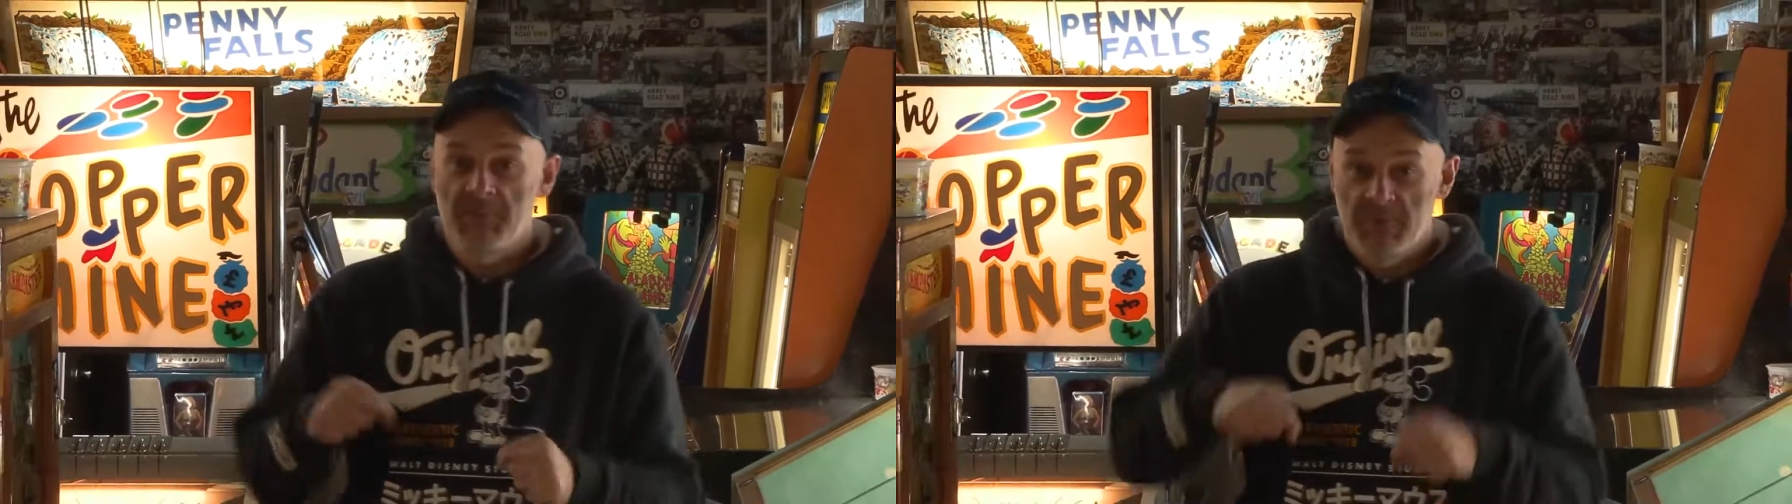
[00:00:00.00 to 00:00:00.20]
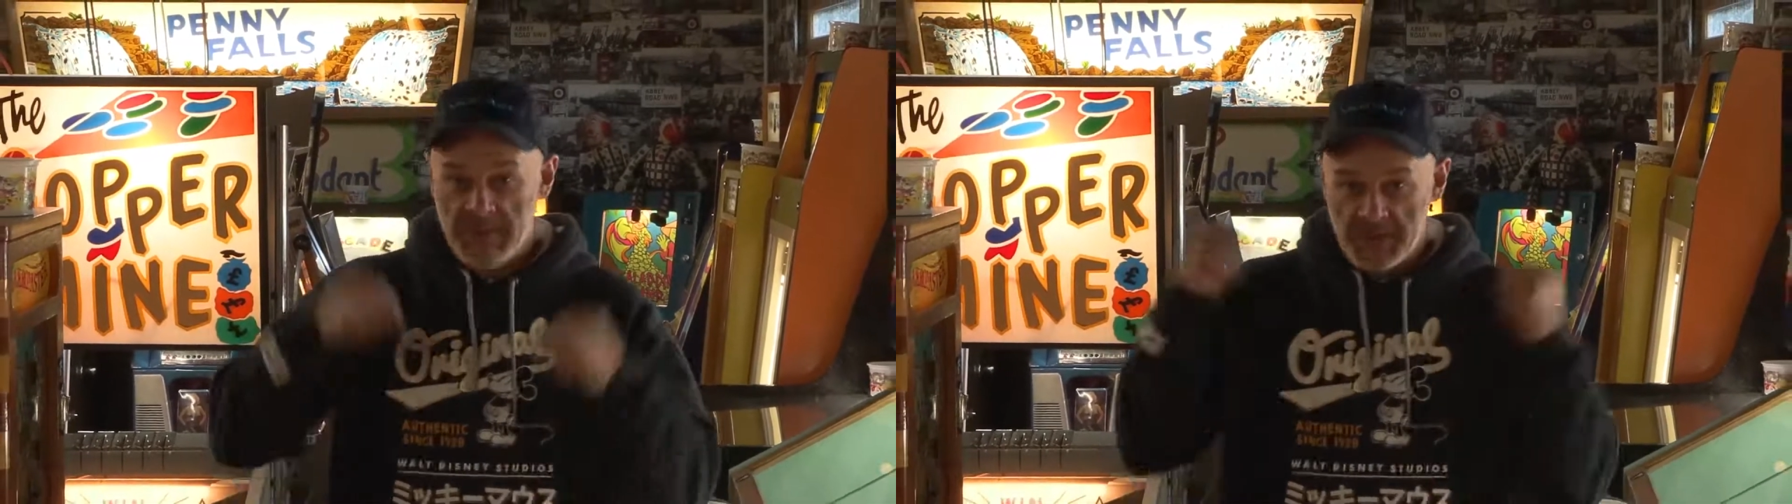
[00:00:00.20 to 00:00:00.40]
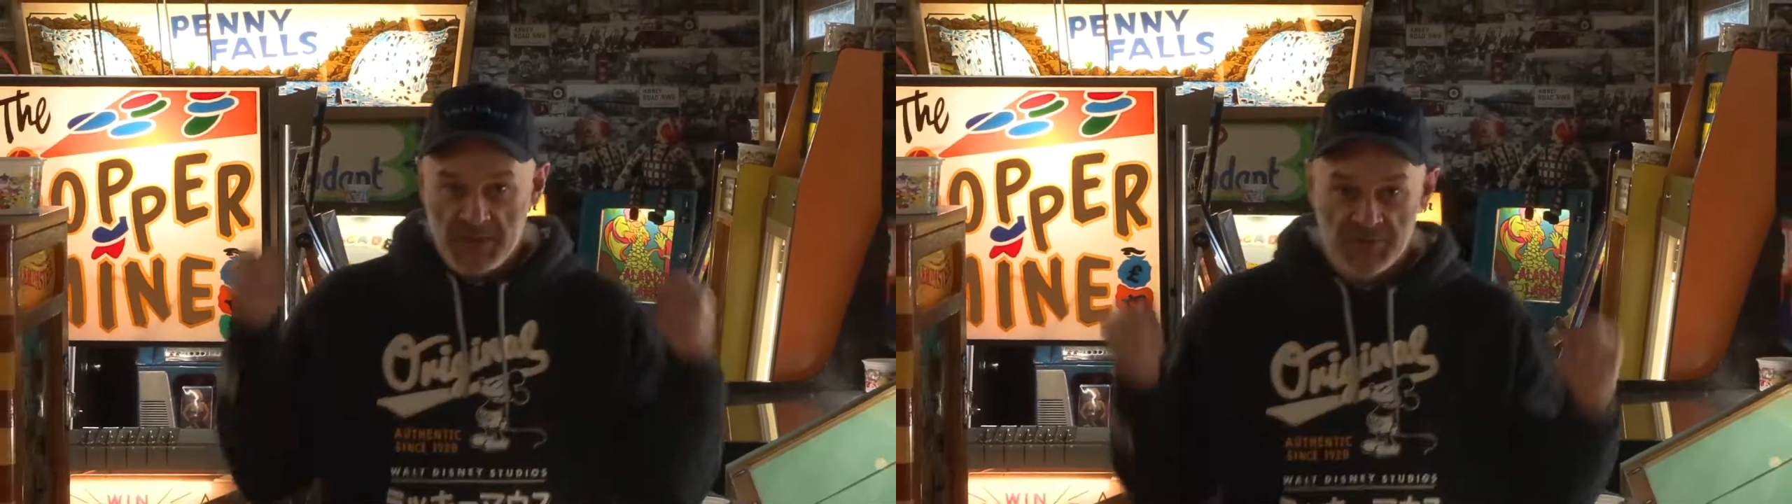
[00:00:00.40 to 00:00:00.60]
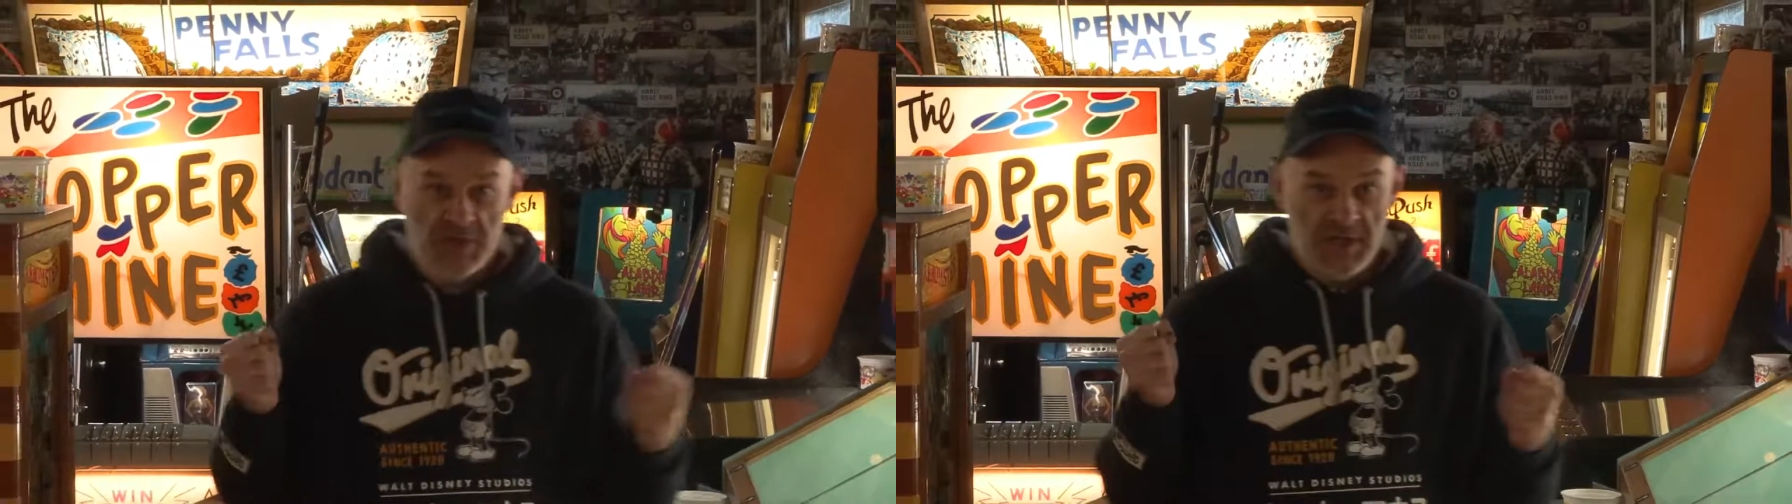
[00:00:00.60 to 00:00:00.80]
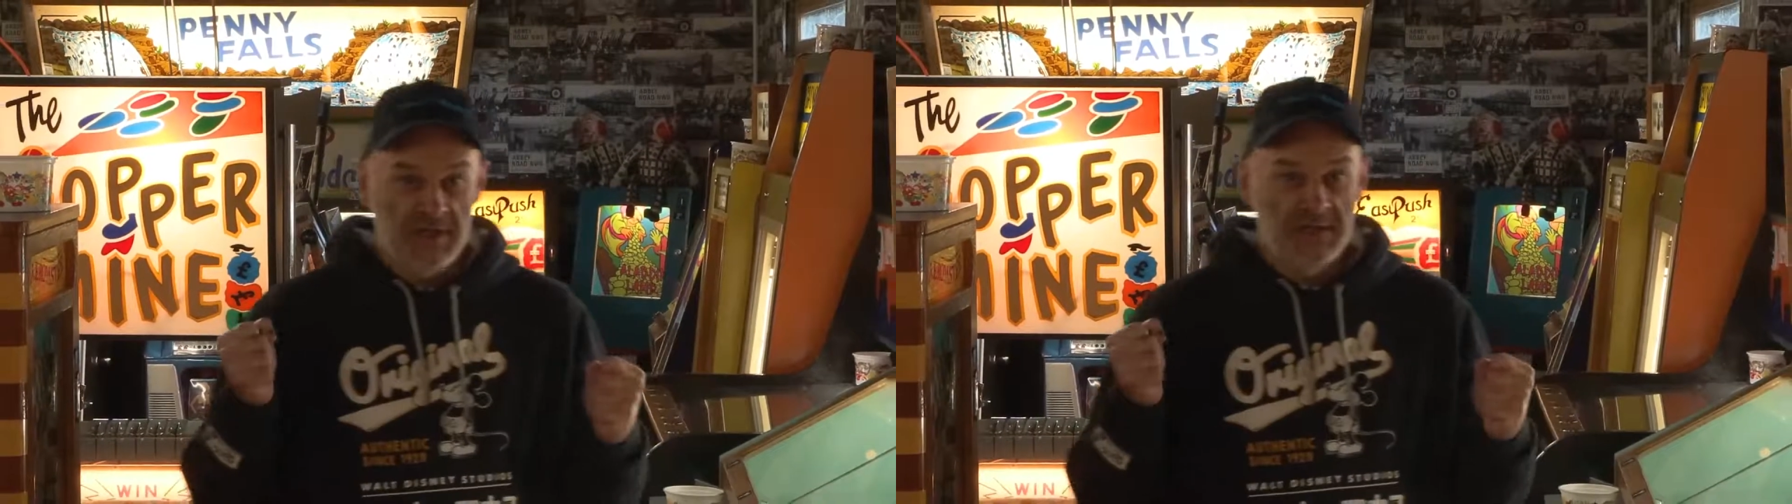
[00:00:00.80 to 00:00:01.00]
with a big bunch of
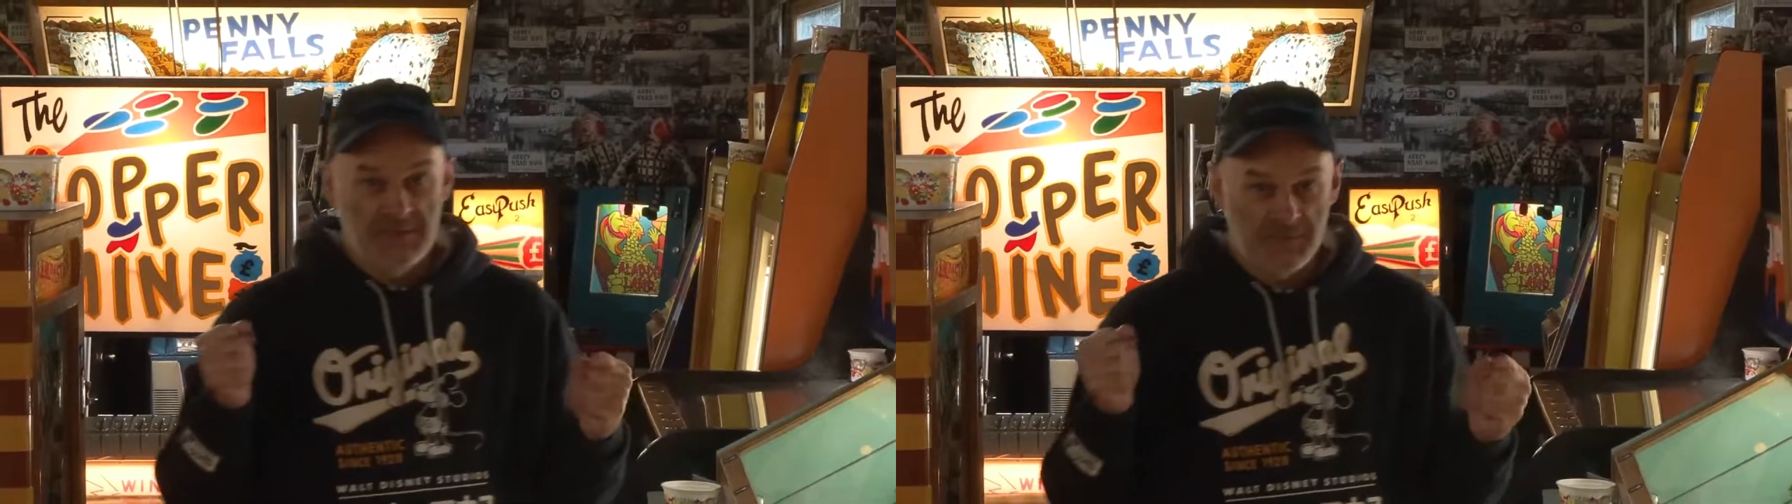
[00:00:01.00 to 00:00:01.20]
keys,